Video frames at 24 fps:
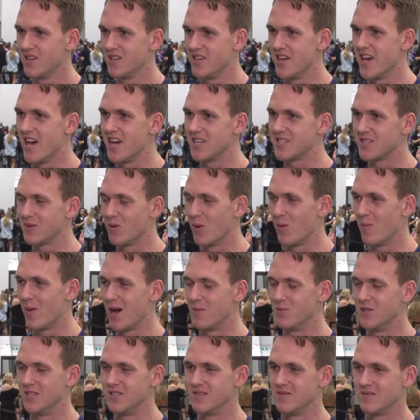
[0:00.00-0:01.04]
Yeah, so my
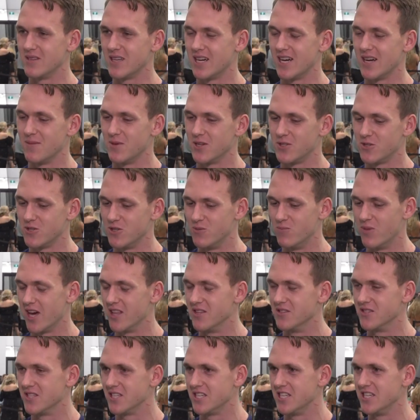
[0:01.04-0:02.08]
mum and my two
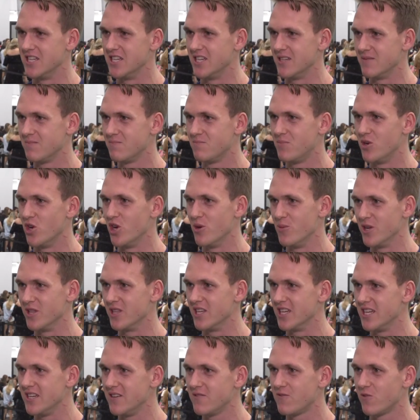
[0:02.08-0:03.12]
brothers are here
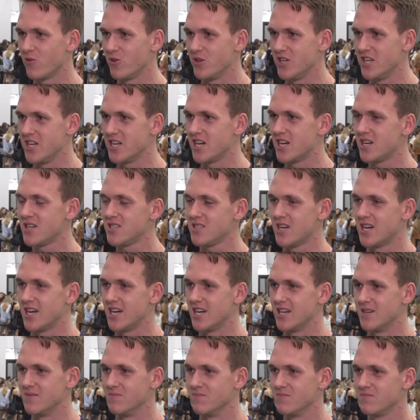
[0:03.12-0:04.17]
permanently for a year,
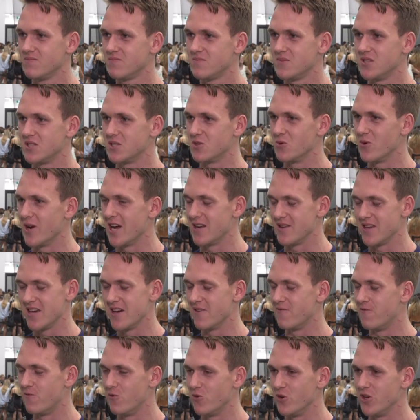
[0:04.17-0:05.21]
just around
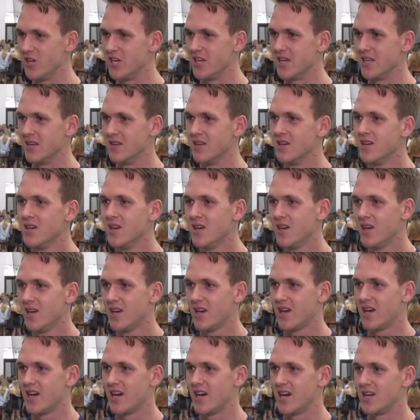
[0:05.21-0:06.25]
footy, and
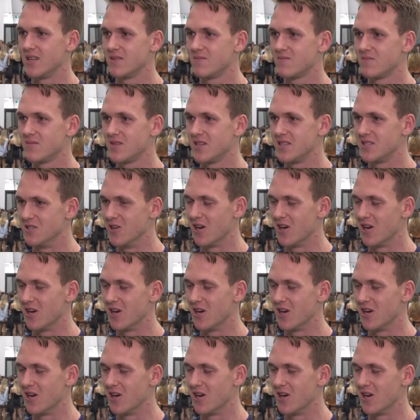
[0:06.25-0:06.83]
it's